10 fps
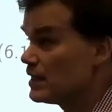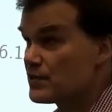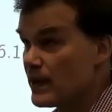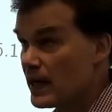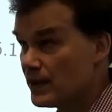
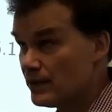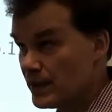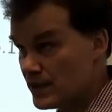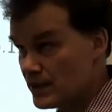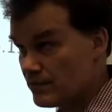this value.
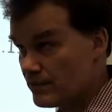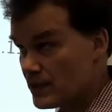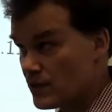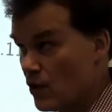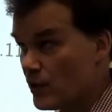
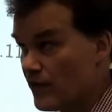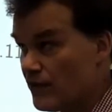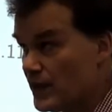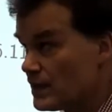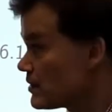It's known and
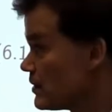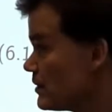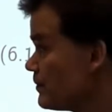fixed.